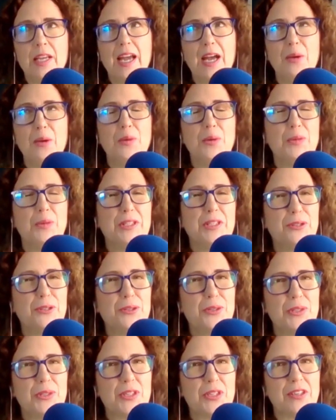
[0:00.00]
And when we
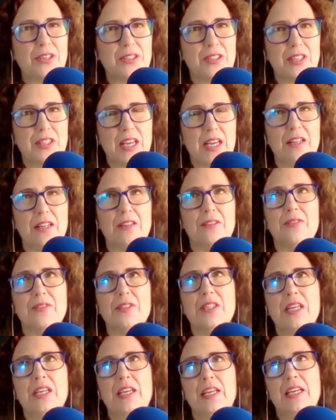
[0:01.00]
lose
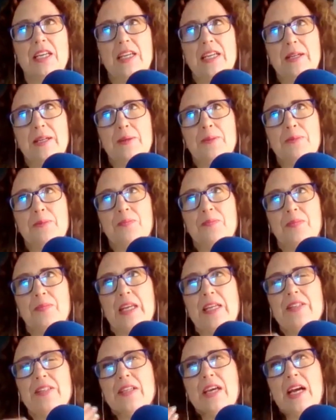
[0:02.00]
ourselves,
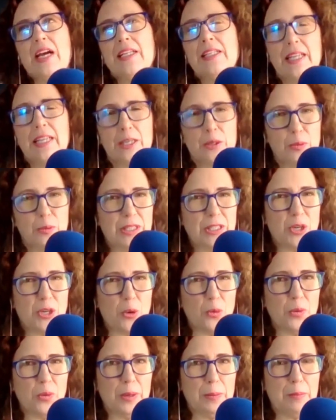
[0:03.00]
it's kind of like we
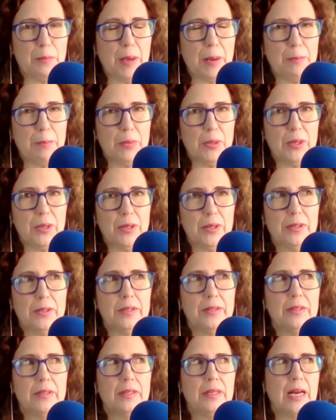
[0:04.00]
don't
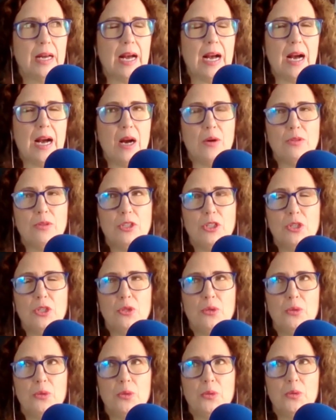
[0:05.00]
remember how
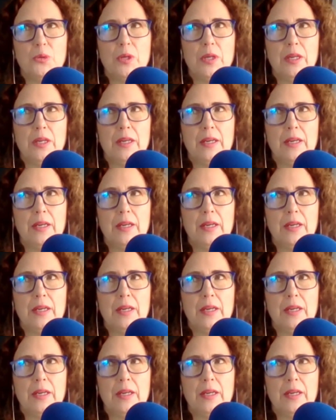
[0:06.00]
to